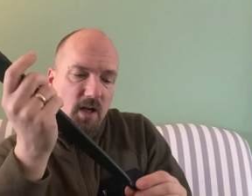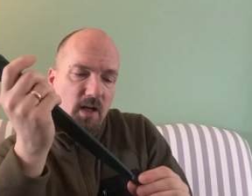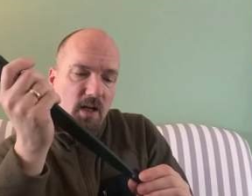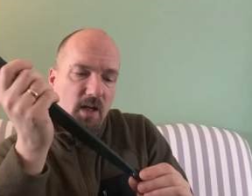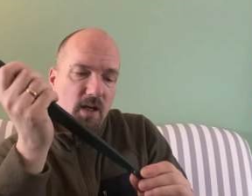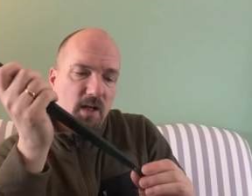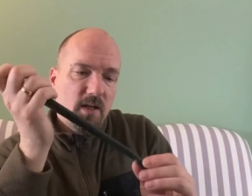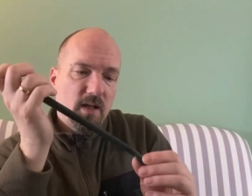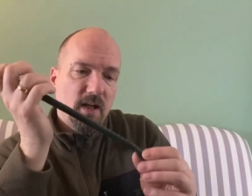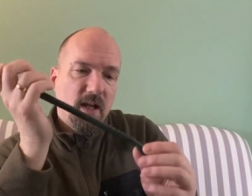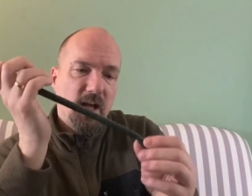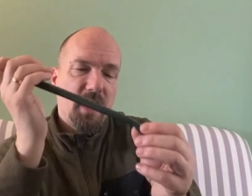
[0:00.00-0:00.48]

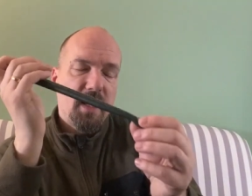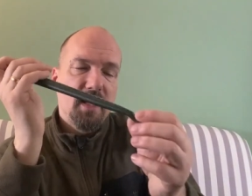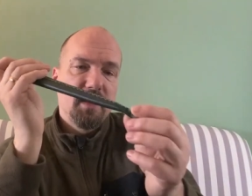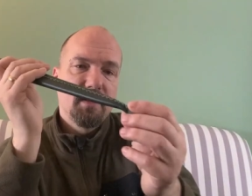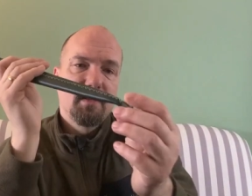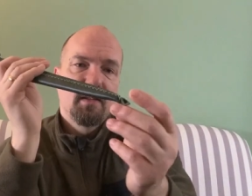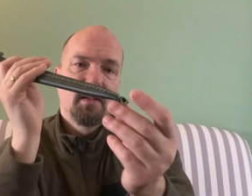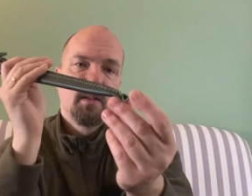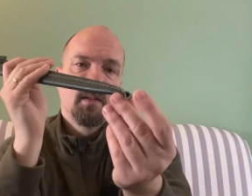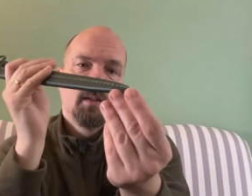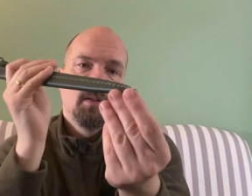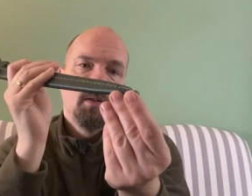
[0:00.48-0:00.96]
It
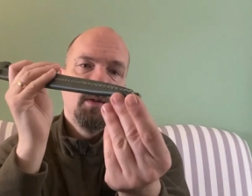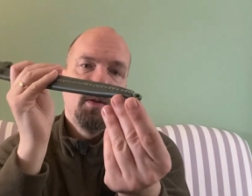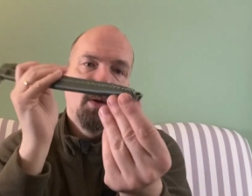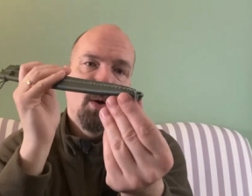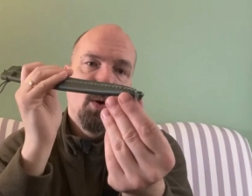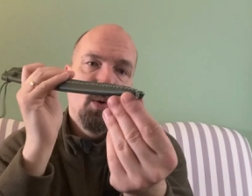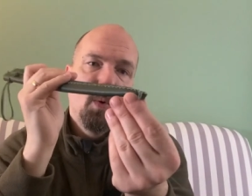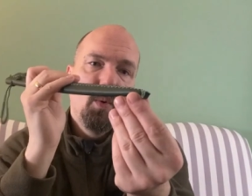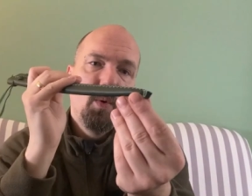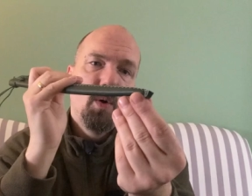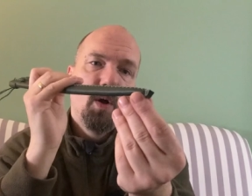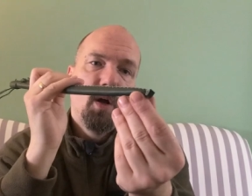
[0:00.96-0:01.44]
has
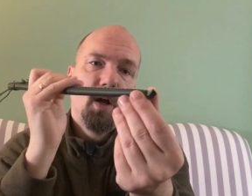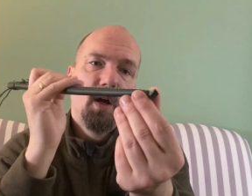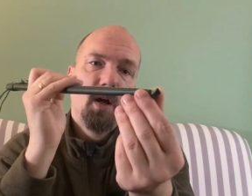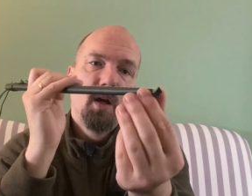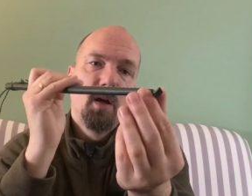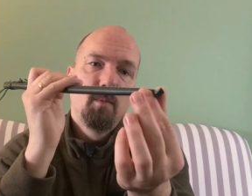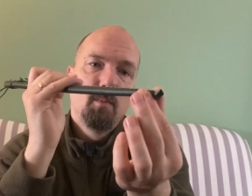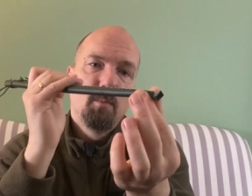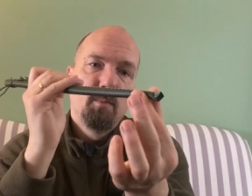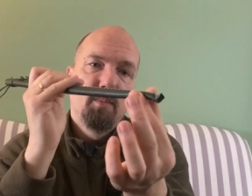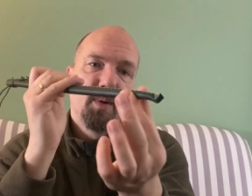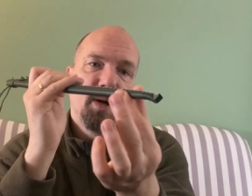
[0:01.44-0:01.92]
no
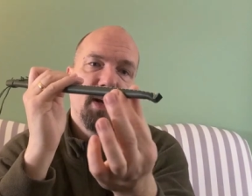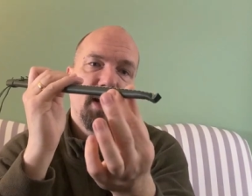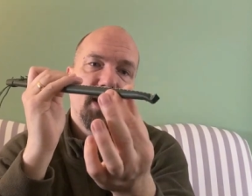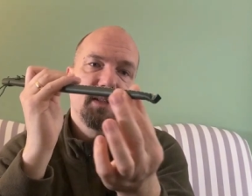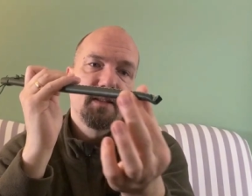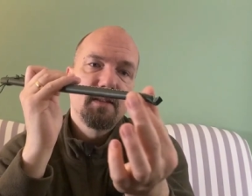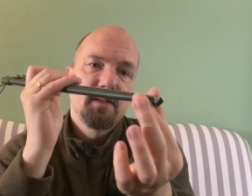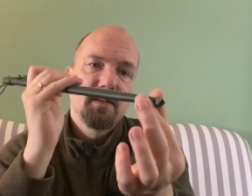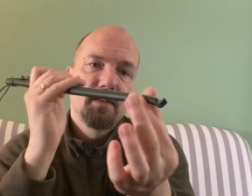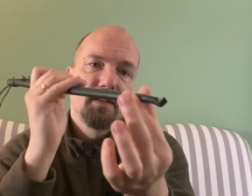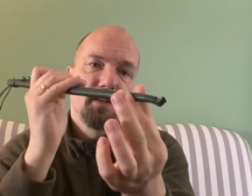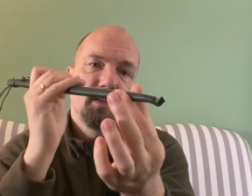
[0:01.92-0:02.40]

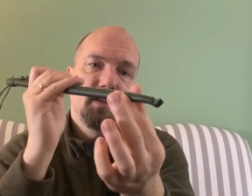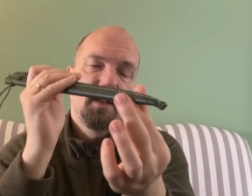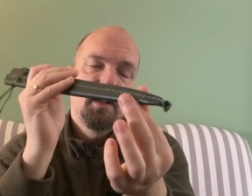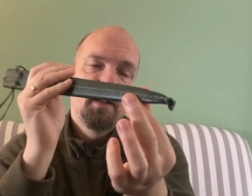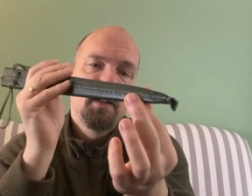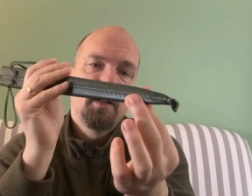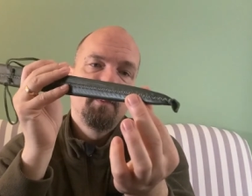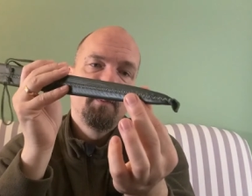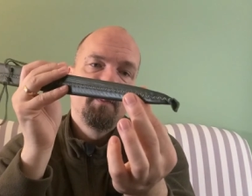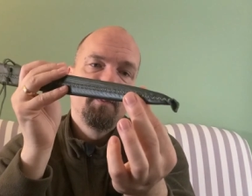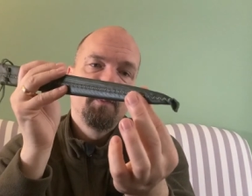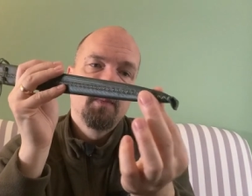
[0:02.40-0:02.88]
brass
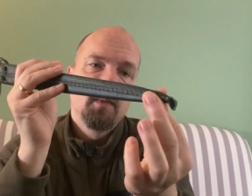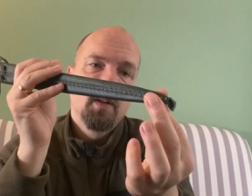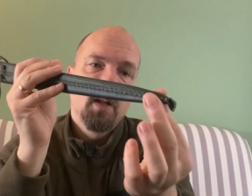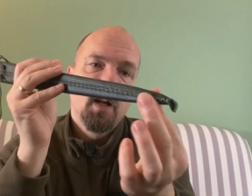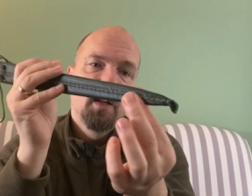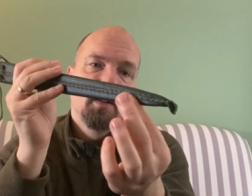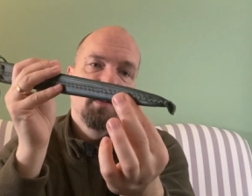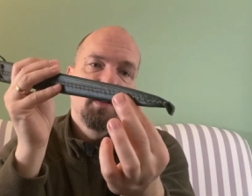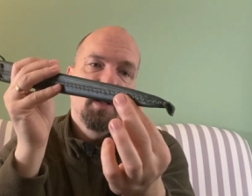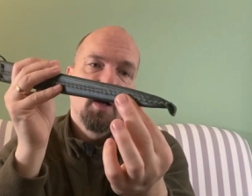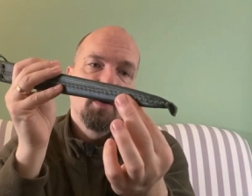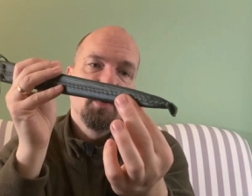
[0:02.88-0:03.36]
um,
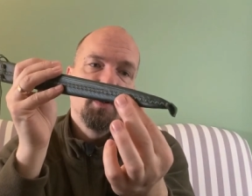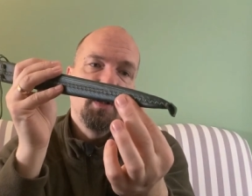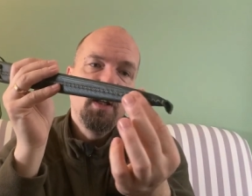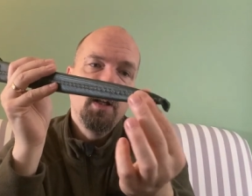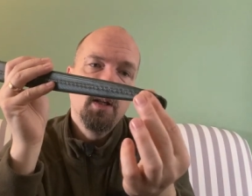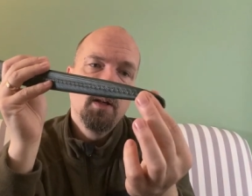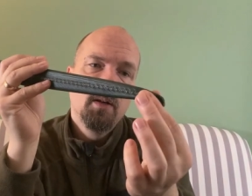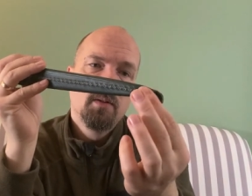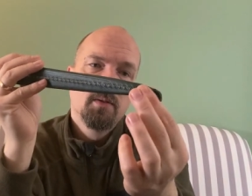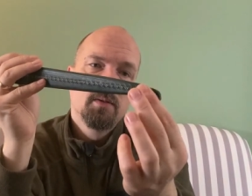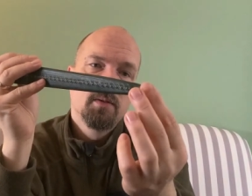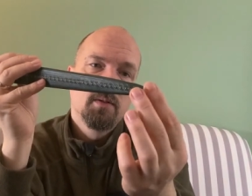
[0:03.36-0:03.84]
down
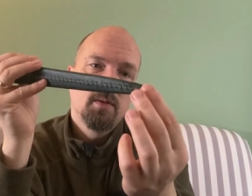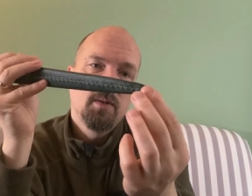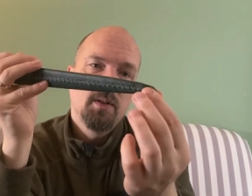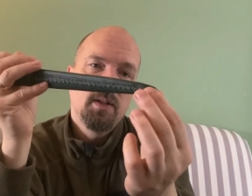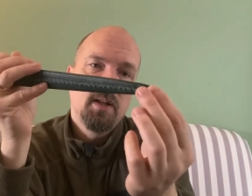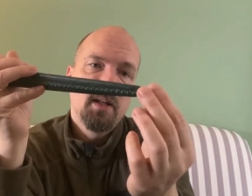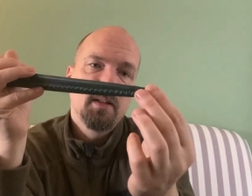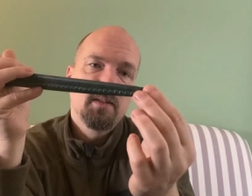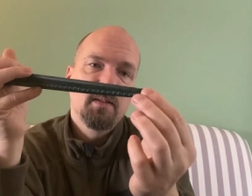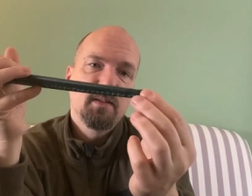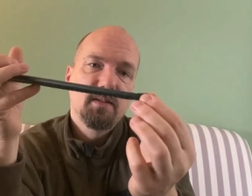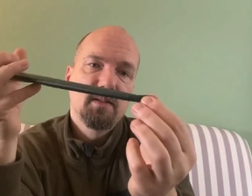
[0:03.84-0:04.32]
here, so
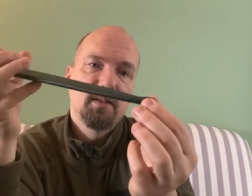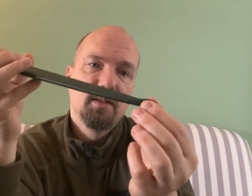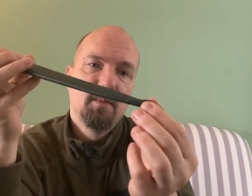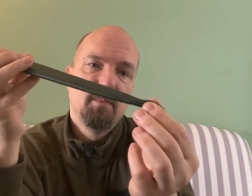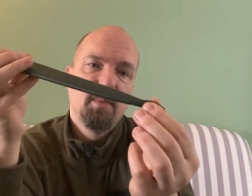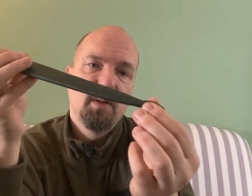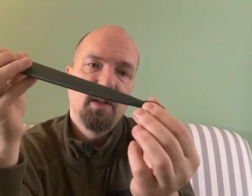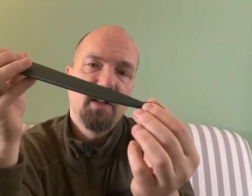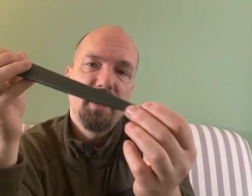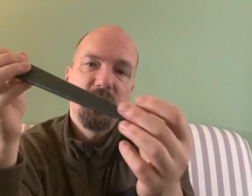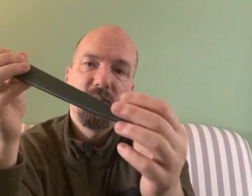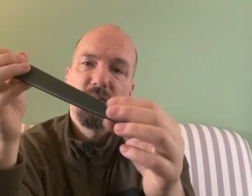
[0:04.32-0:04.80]
it has a
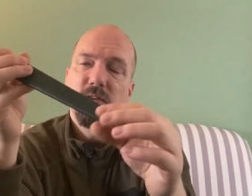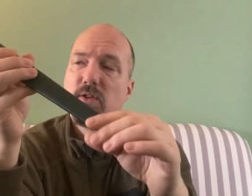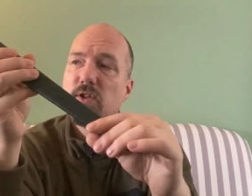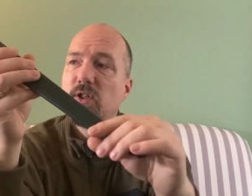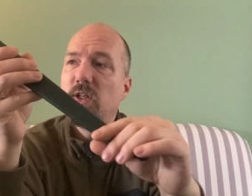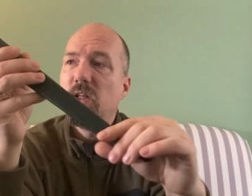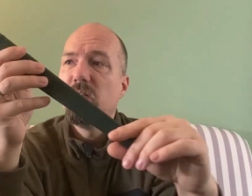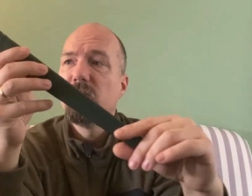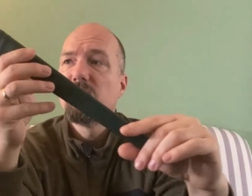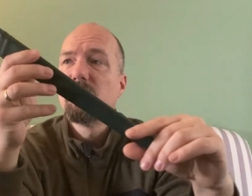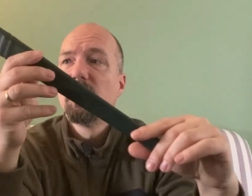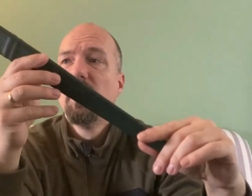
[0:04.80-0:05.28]
simple leather
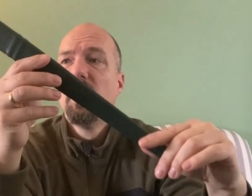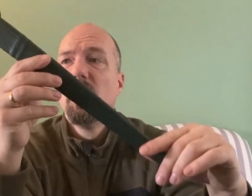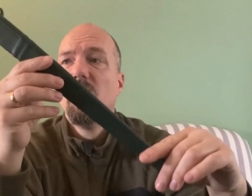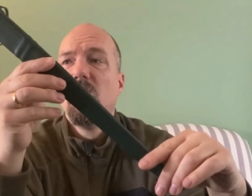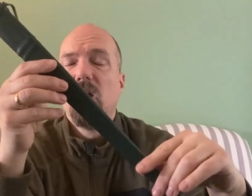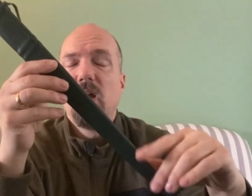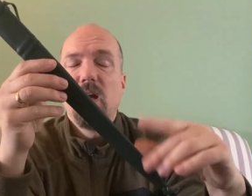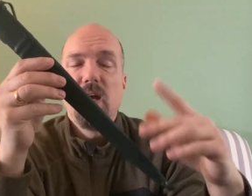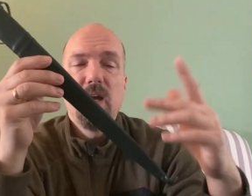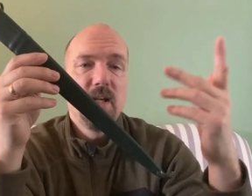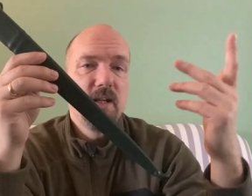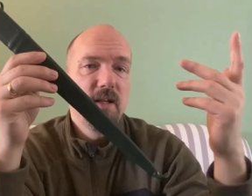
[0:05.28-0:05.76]
sheath.
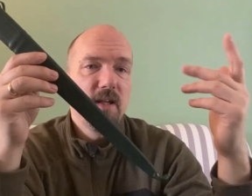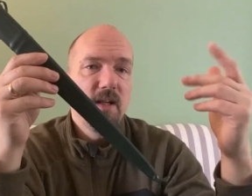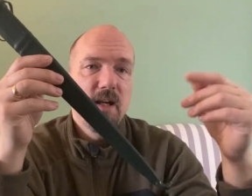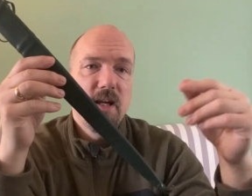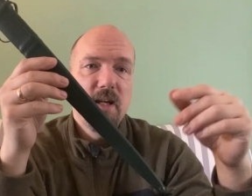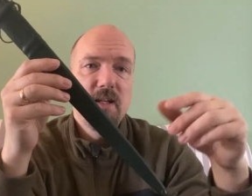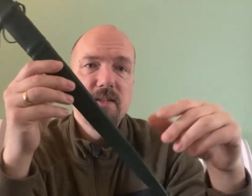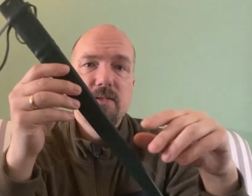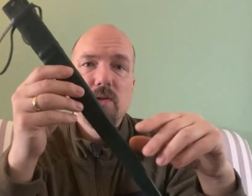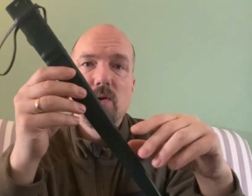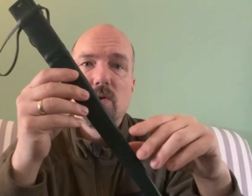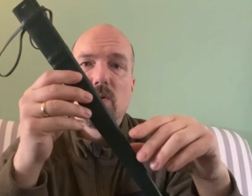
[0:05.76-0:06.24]
And
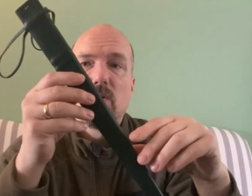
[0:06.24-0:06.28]
as